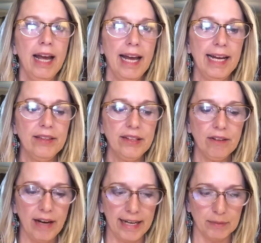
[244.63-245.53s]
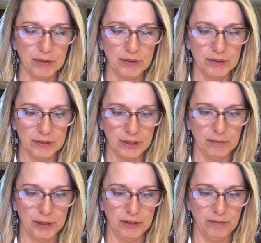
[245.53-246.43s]
And they're able to
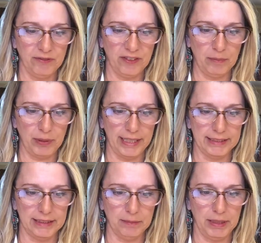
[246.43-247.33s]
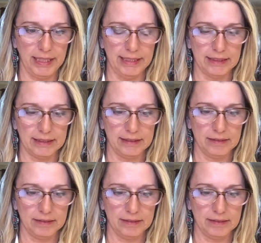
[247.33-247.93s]
move from place to place.